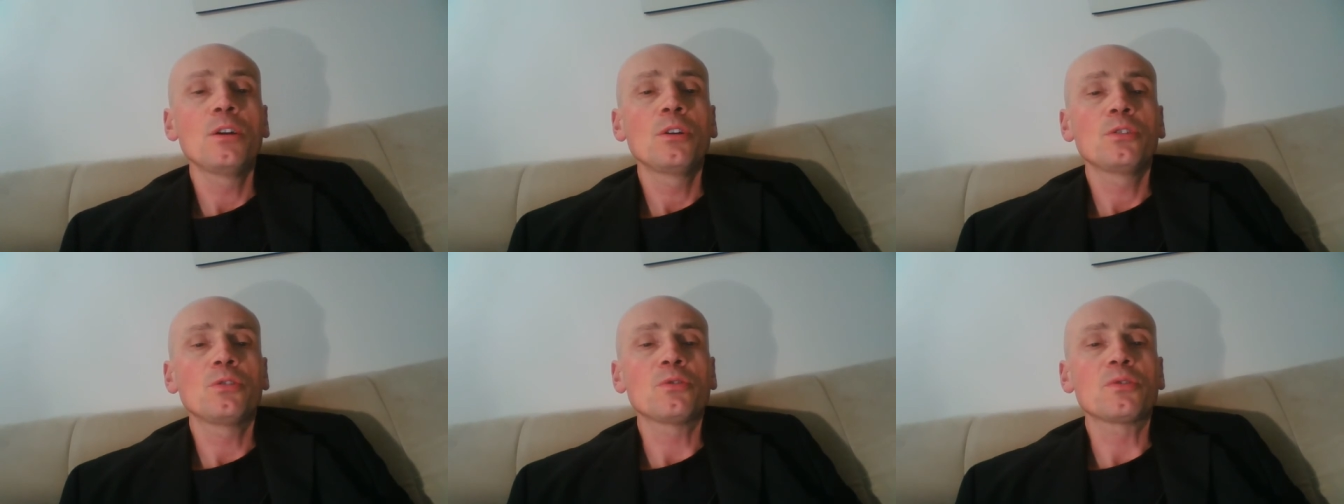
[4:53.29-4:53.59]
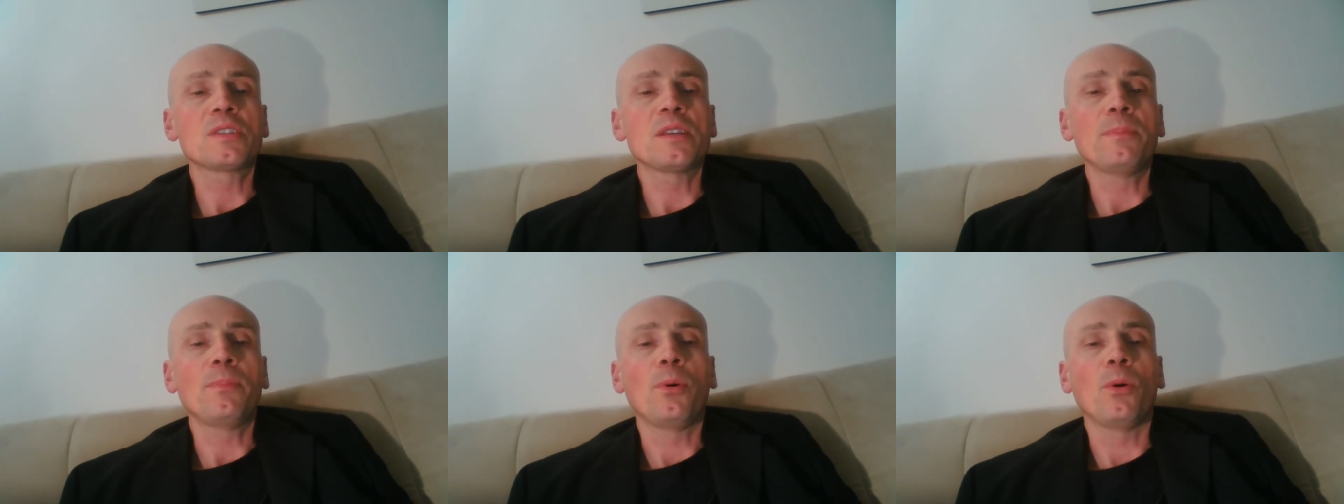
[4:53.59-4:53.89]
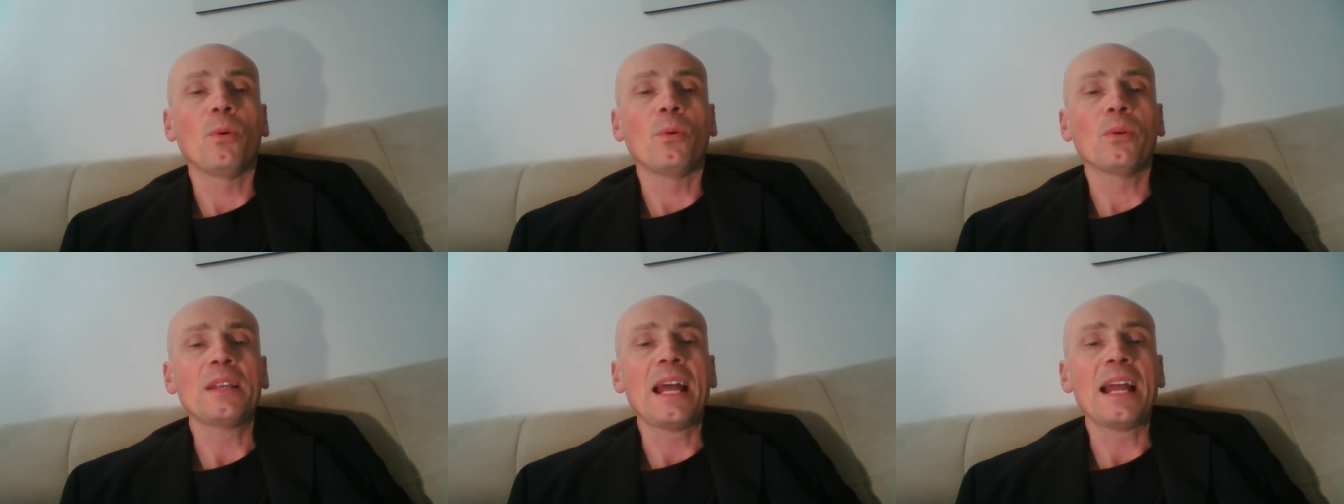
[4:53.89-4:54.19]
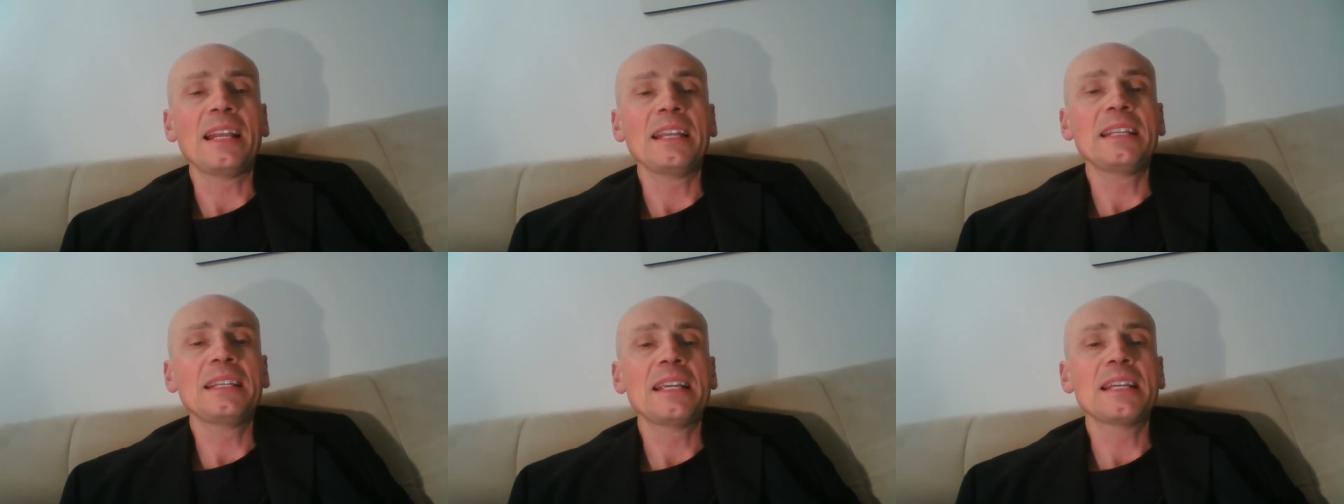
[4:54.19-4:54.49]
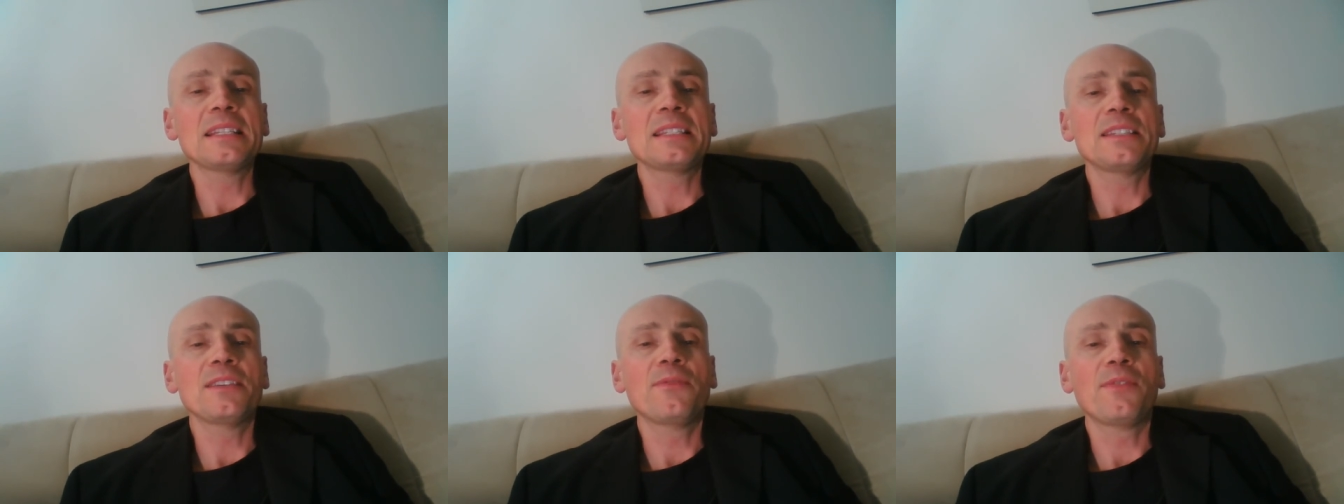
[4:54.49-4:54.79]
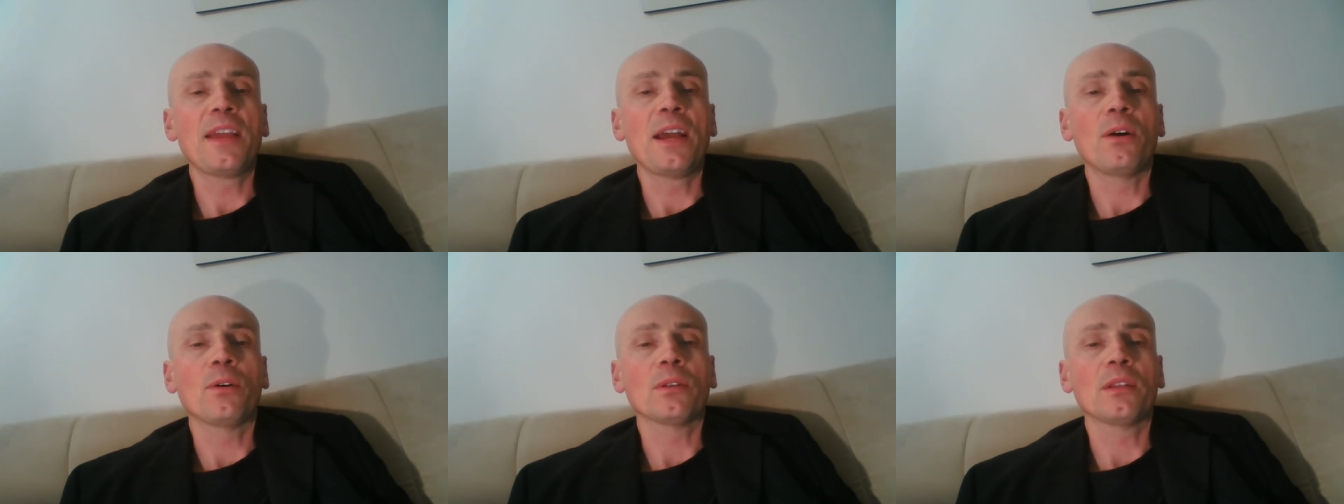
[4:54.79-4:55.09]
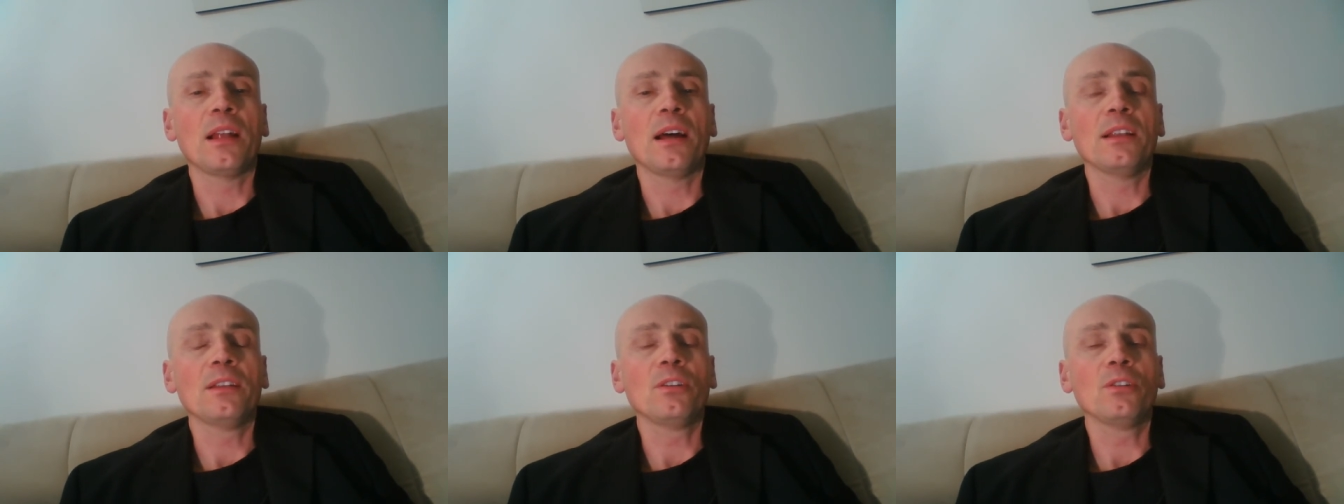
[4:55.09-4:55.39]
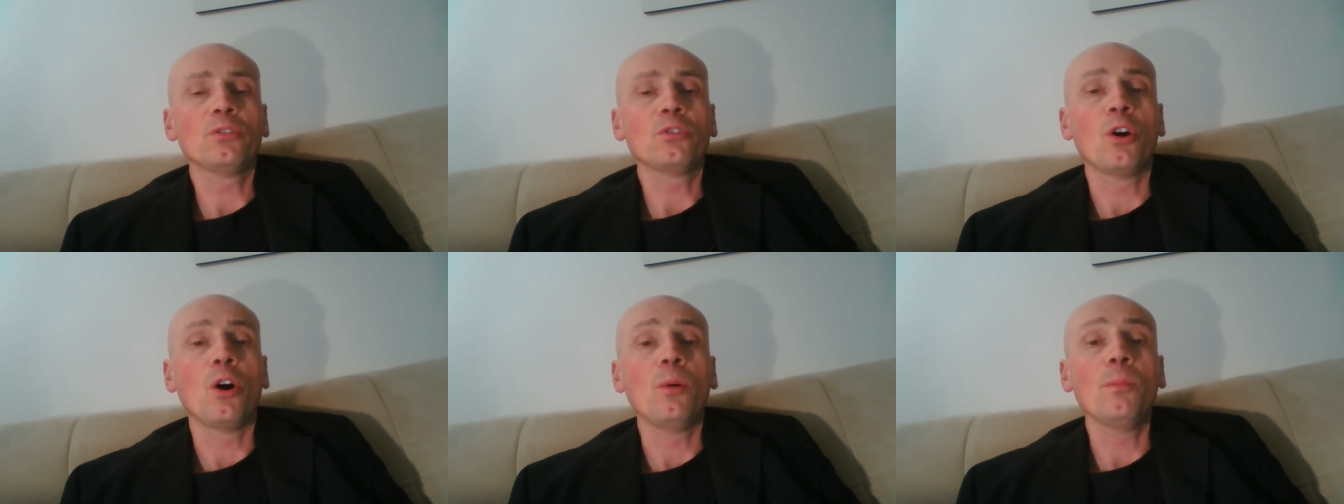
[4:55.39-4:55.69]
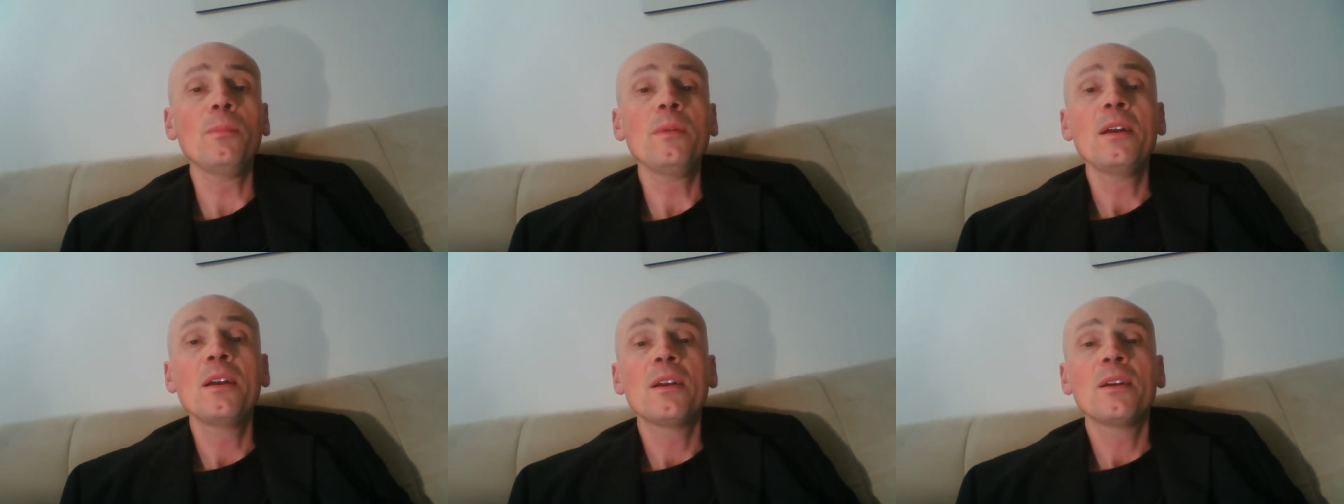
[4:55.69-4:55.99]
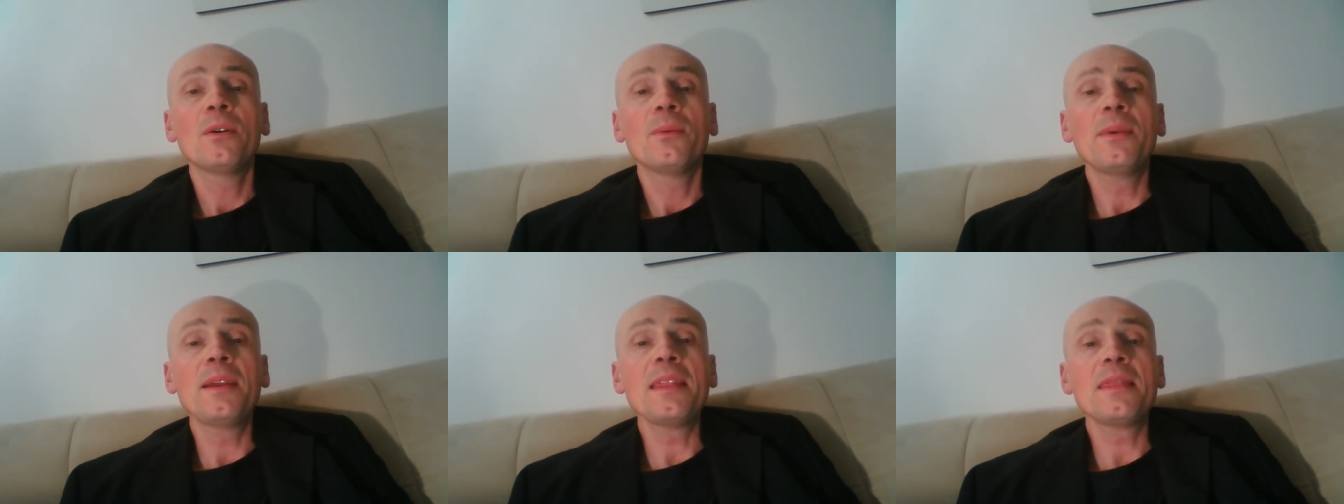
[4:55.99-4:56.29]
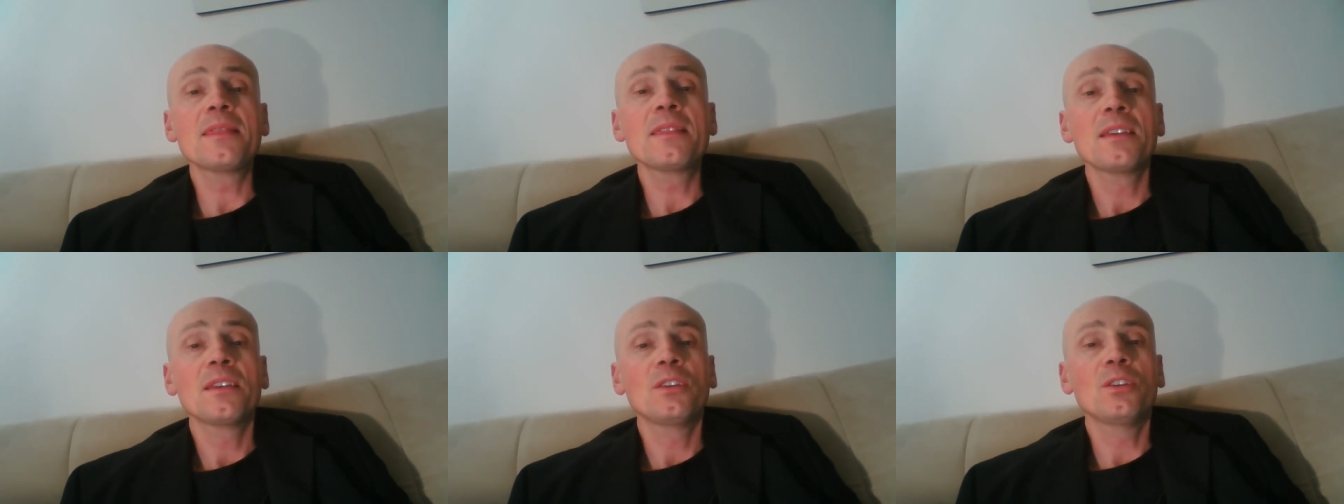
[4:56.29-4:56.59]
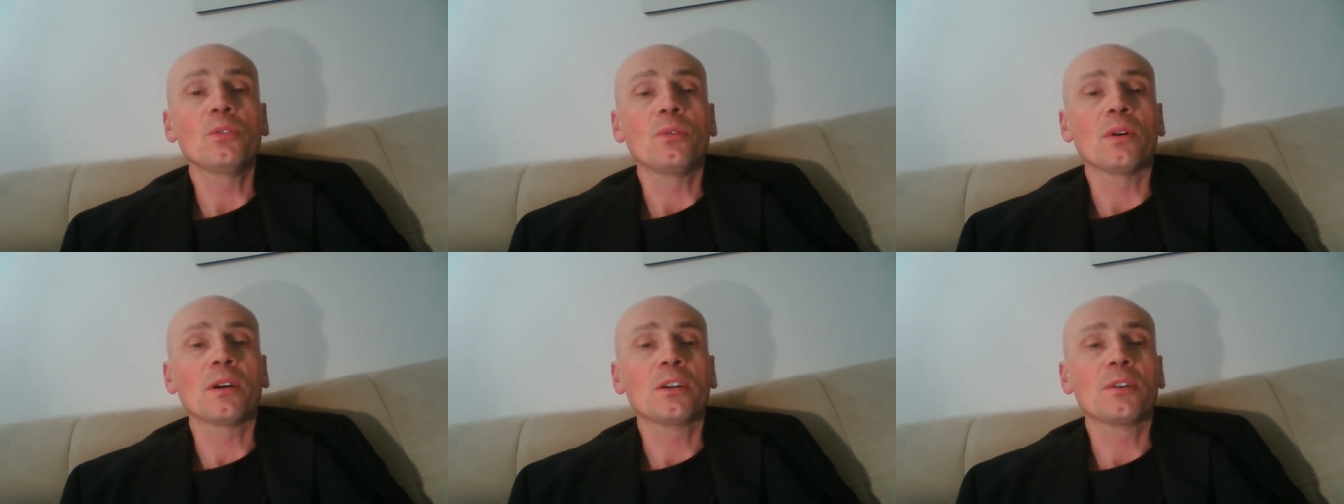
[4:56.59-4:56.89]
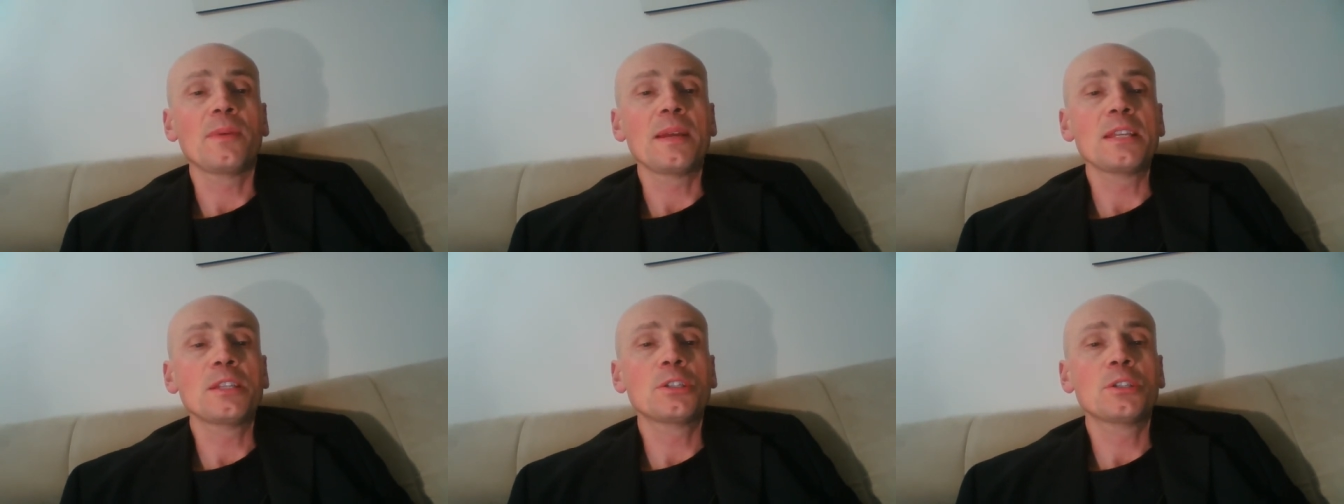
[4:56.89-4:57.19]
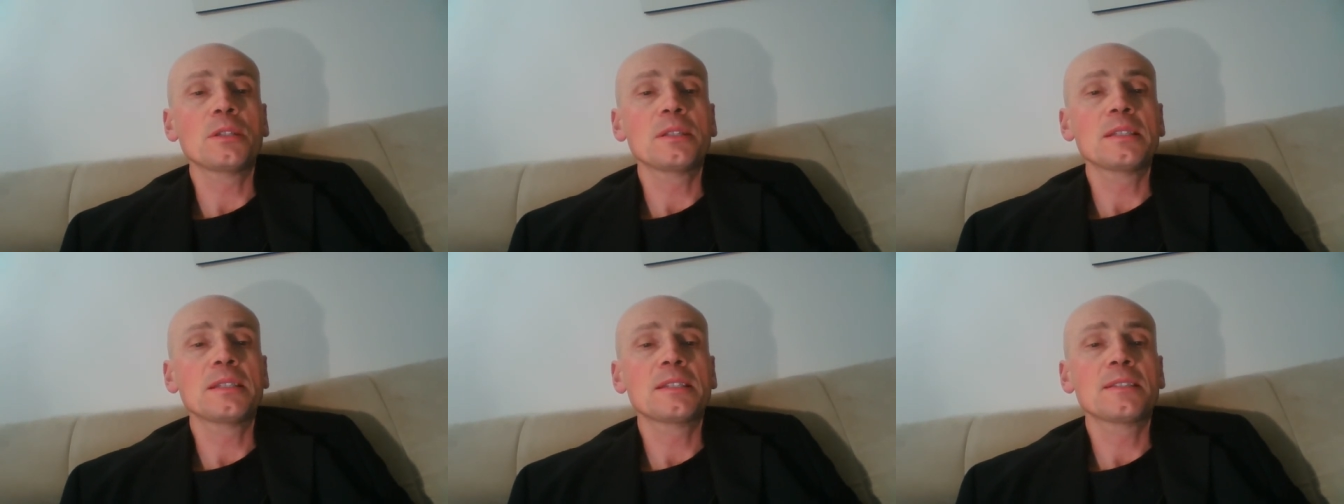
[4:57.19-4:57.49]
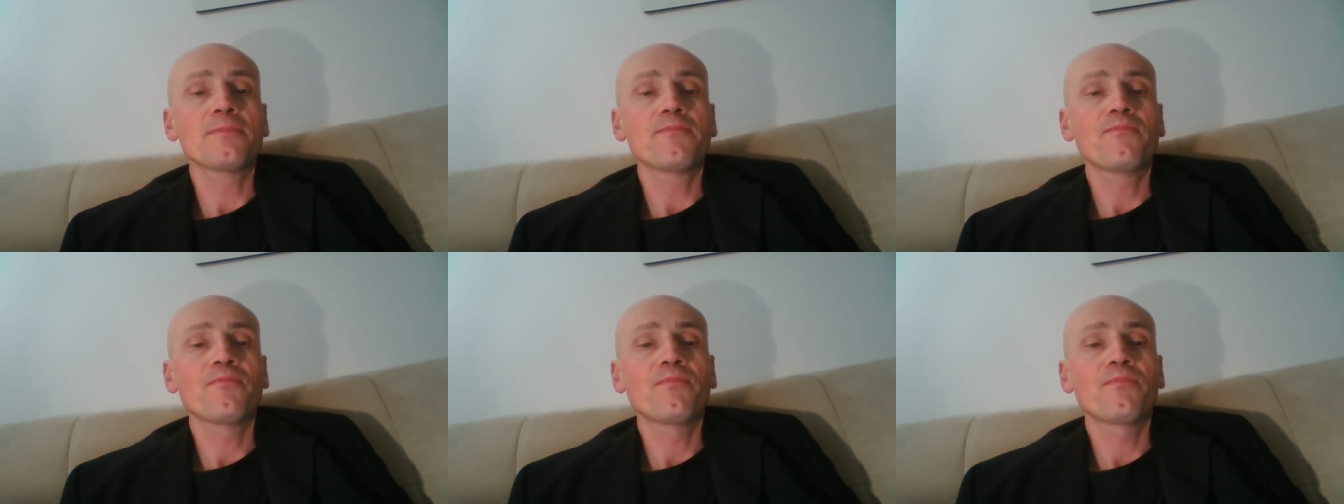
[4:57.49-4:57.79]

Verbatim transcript: to support at intensivecarehotline.com with your questions.